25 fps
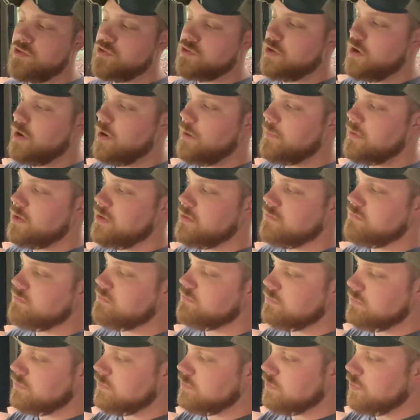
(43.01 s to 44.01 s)
So I'm going to
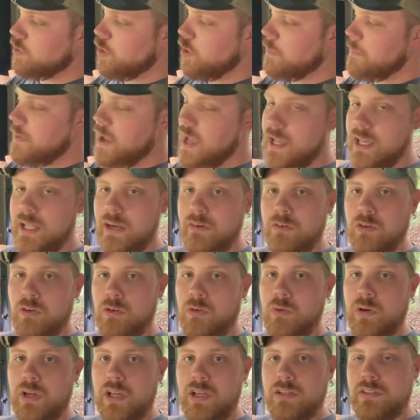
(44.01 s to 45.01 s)
throw a mag in it real
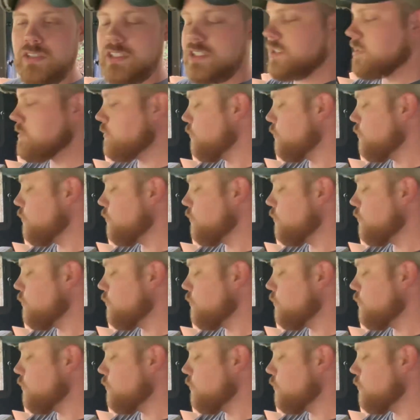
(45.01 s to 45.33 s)
quick, just some